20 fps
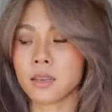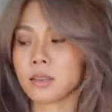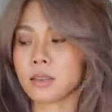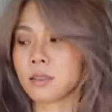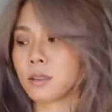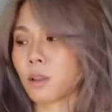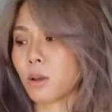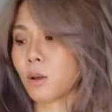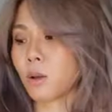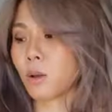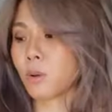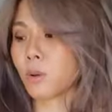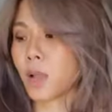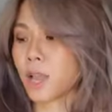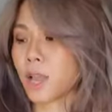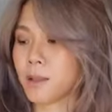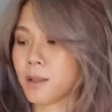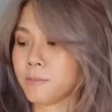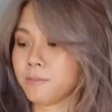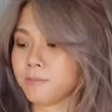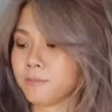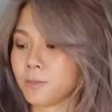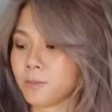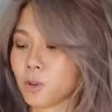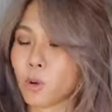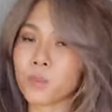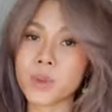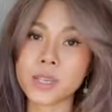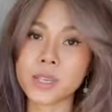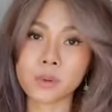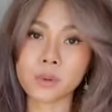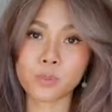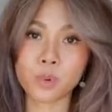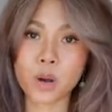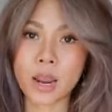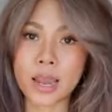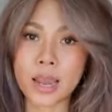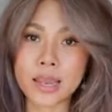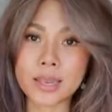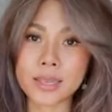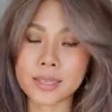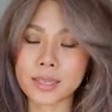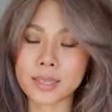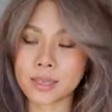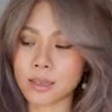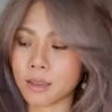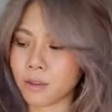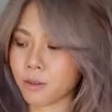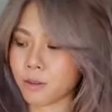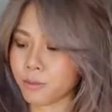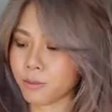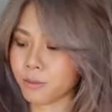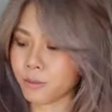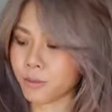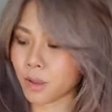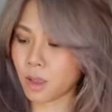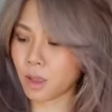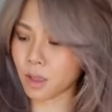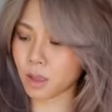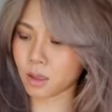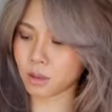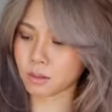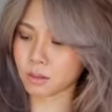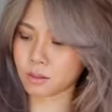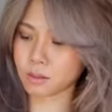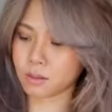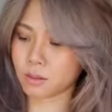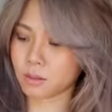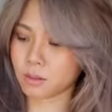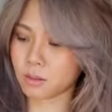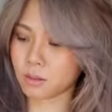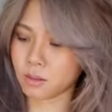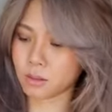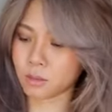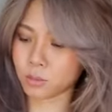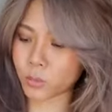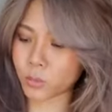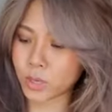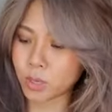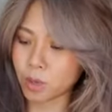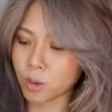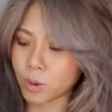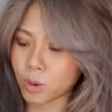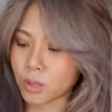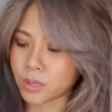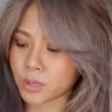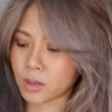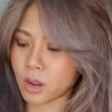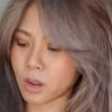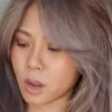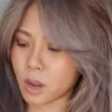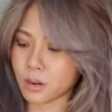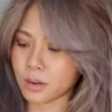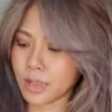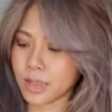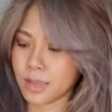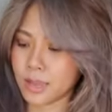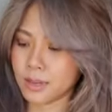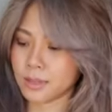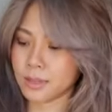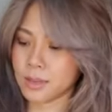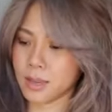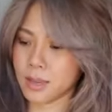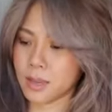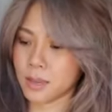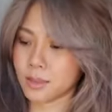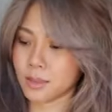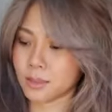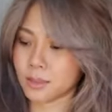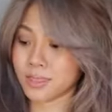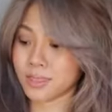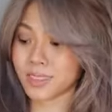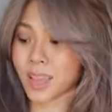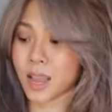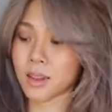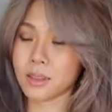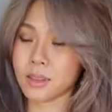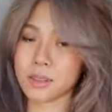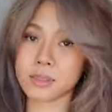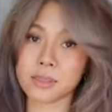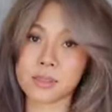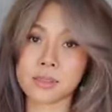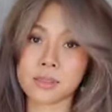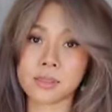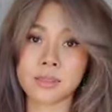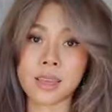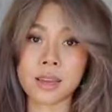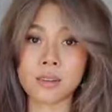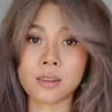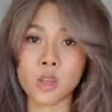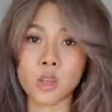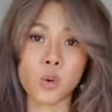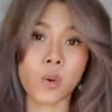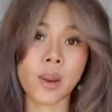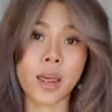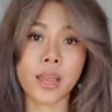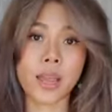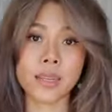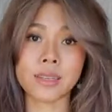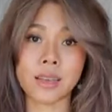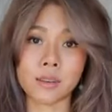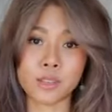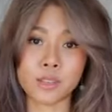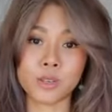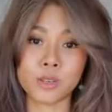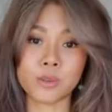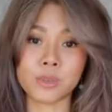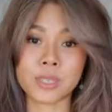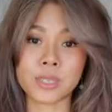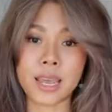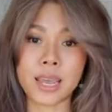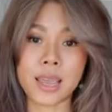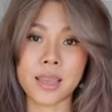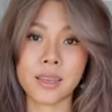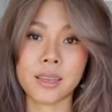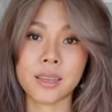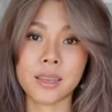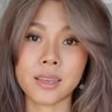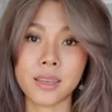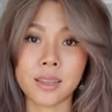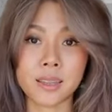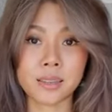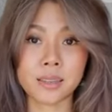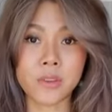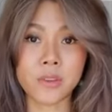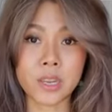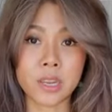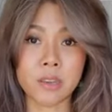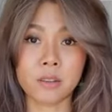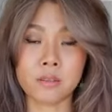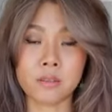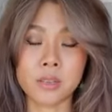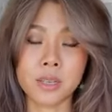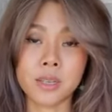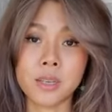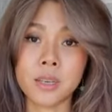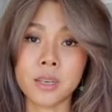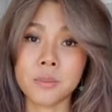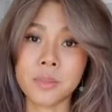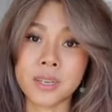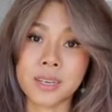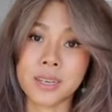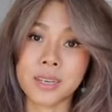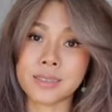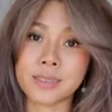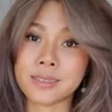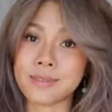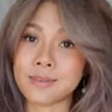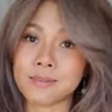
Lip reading: So don't be surprised if when you go to the salon and the stylist tell you what I tell you today in this video, because